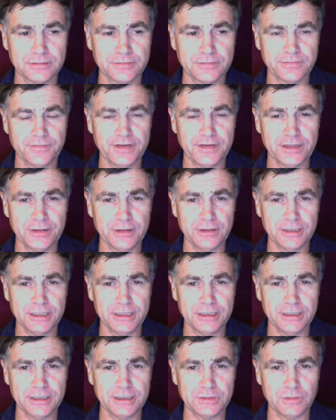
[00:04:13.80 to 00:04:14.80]
feather
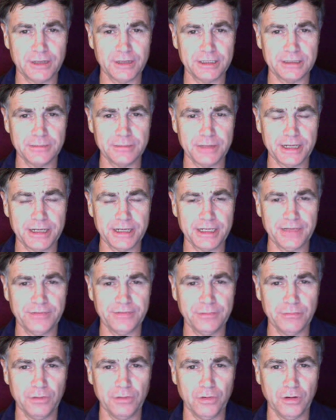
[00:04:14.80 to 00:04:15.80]
his resume
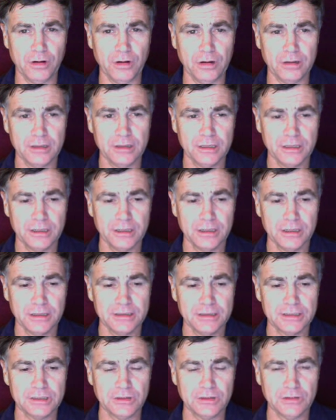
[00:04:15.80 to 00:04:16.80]
even more
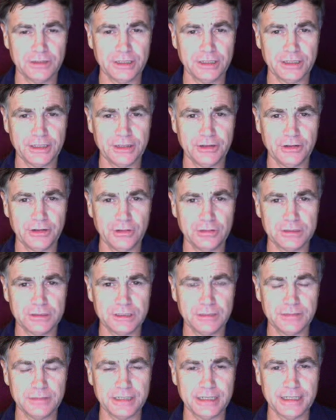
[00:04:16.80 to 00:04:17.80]
so that, you know,
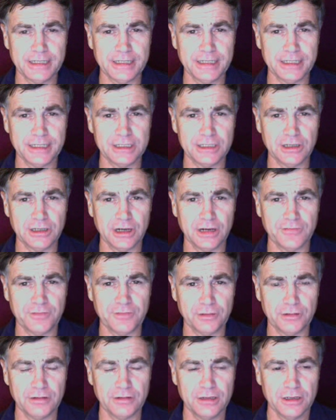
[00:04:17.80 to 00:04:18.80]
someday he gets an
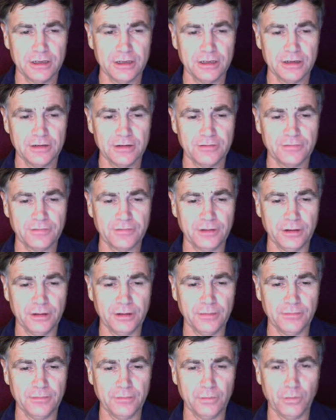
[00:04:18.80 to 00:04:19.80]
offer
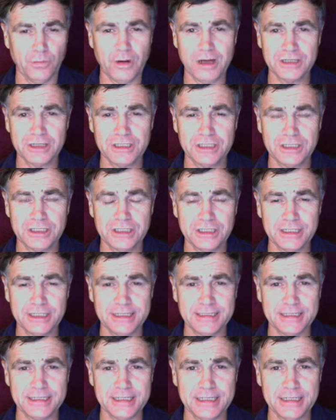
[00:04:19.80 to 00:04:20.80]
from Washington,
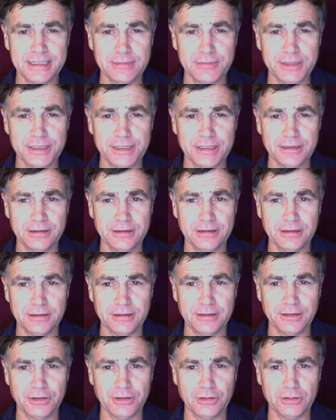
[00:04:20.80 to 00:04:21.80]
D.C. to be,
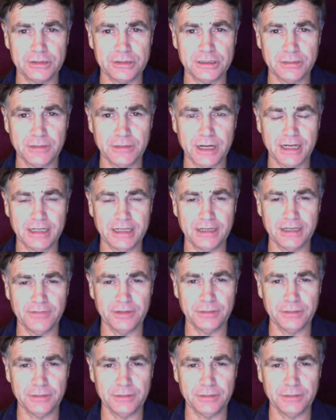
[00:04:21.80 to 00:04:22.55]
you know, some high-level